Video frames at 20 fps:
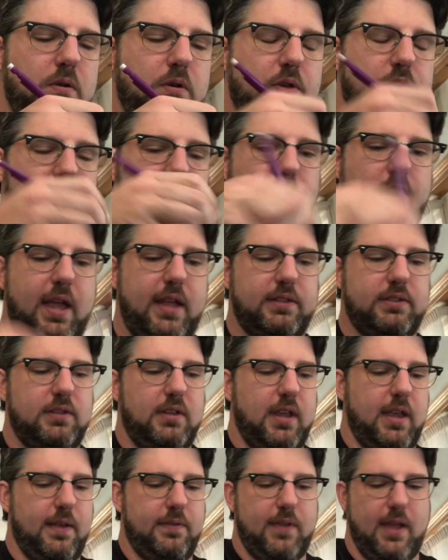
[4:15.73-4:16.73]
So that's
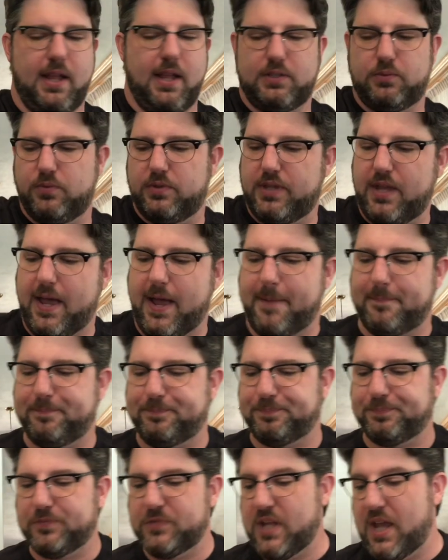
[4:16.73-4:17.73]
it. That's with that.
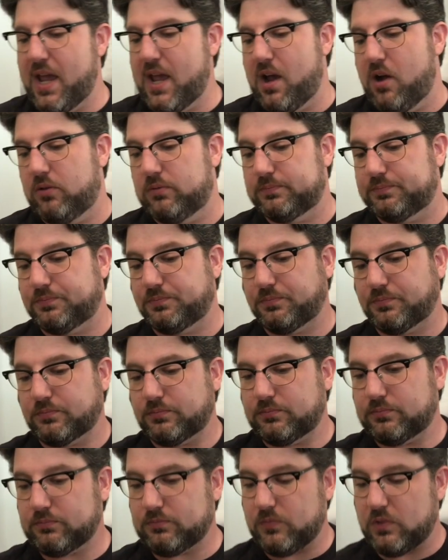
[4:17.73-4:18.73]
Now,
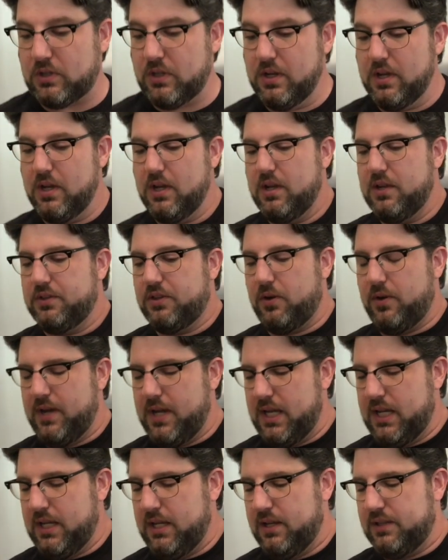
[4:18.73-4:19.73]
there
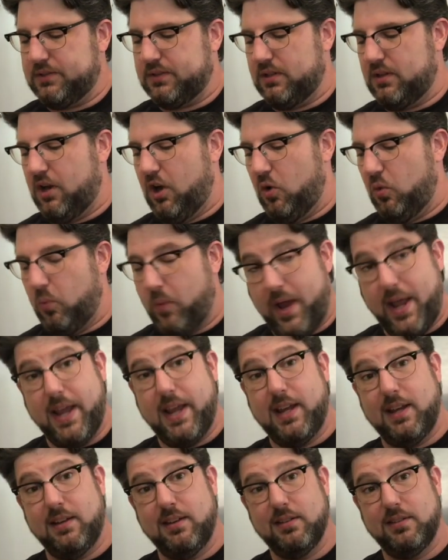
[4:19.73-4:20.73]
is a
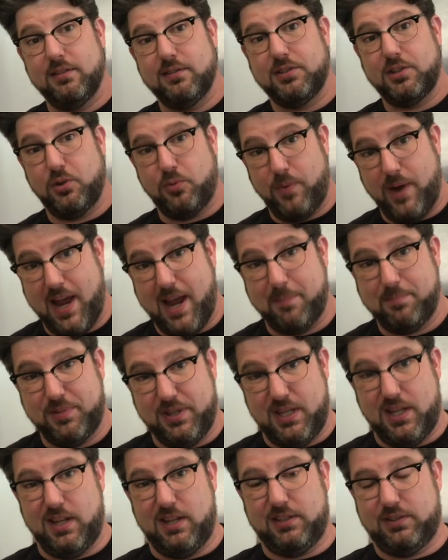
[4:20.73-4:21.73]
way to wrap
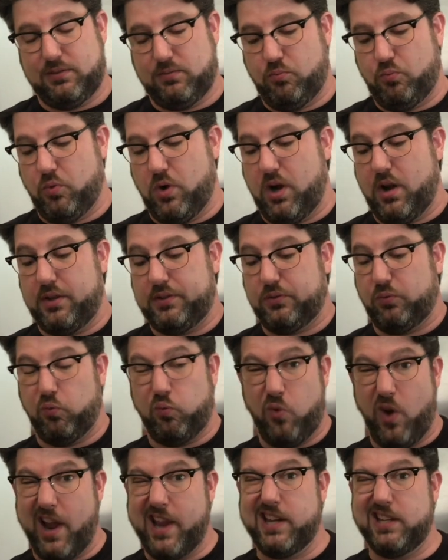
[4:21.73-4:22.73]
these where it's
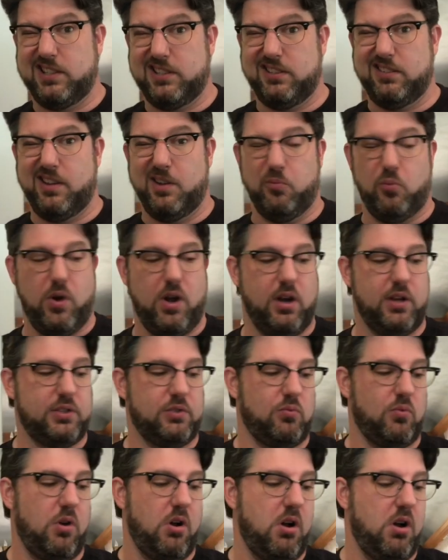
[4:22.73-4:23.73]
right and where it's
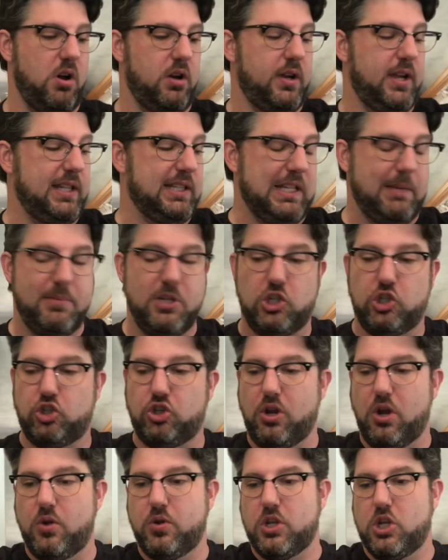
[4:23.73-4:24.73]
wrong. And let me
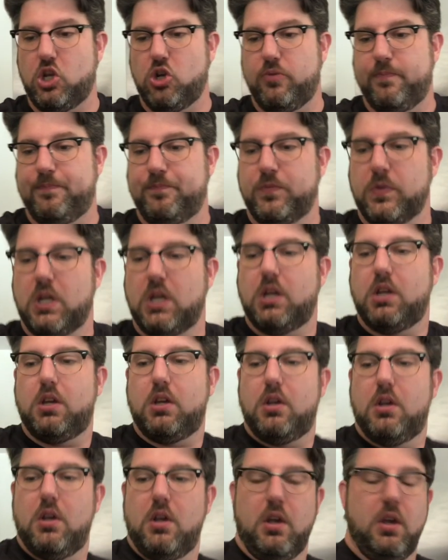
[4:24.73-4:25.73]
show you.
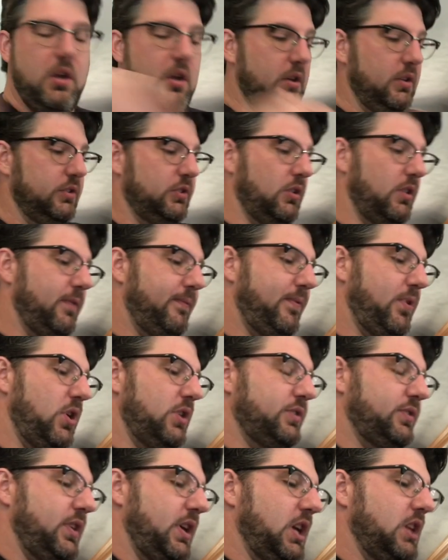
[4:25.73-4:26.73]
So the
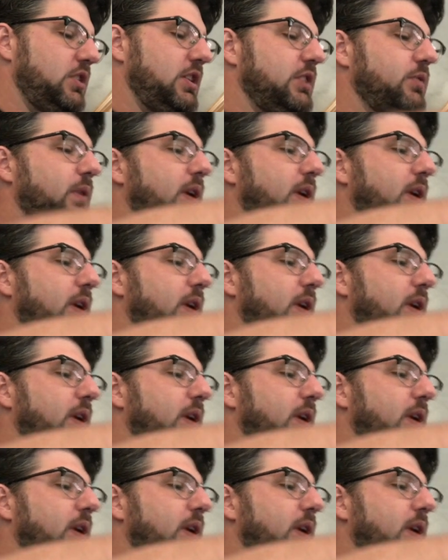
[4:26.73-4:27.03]
first thing you need to